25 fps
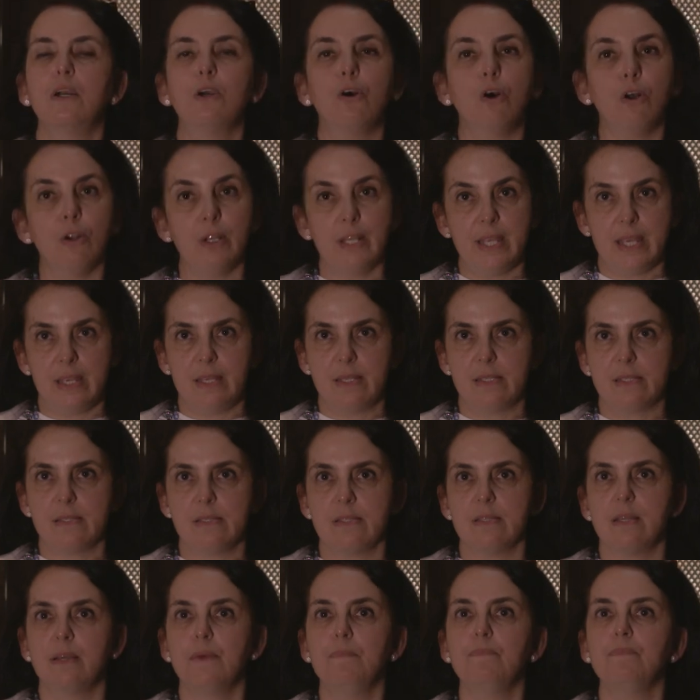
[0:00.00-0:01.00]

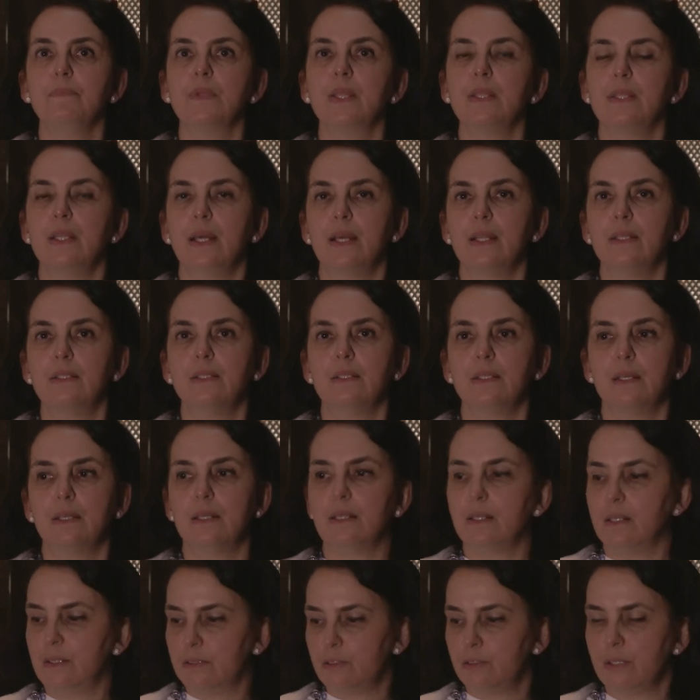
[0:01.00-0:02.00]
colleagues that
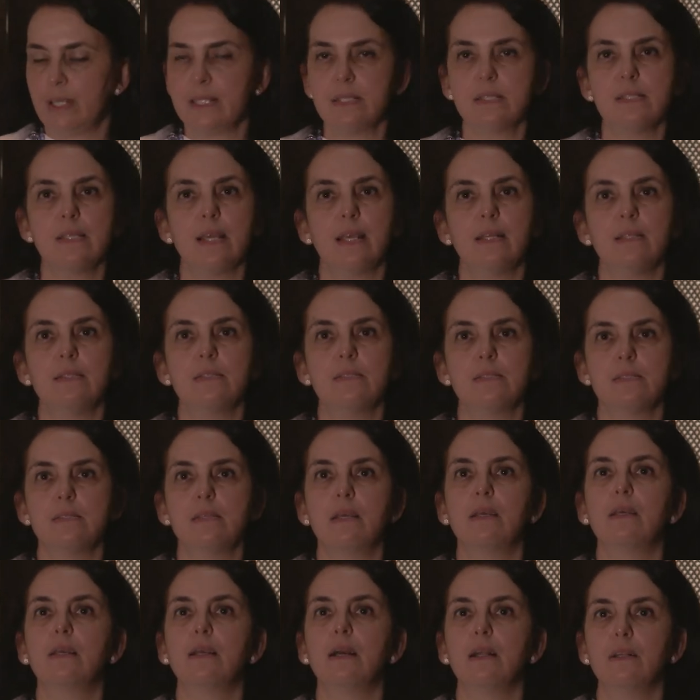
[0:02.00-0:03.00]
uh,
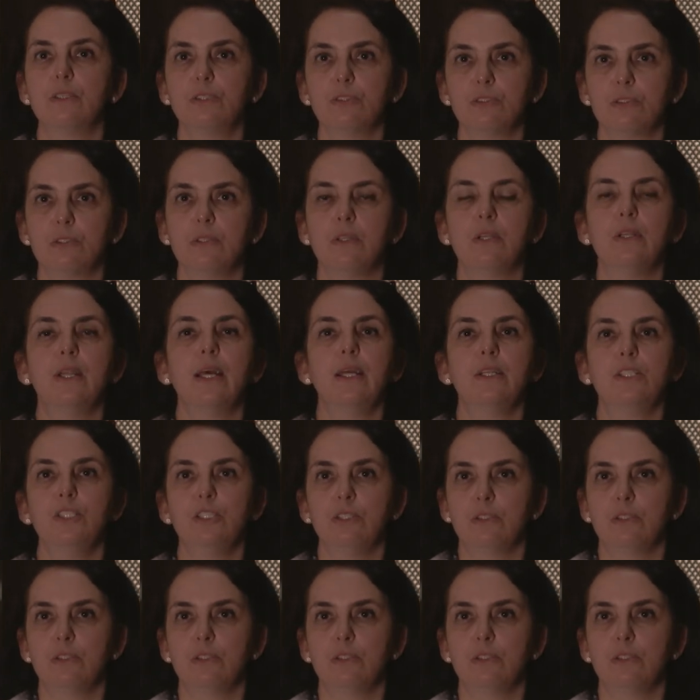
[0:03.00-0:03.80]
transcends cultural and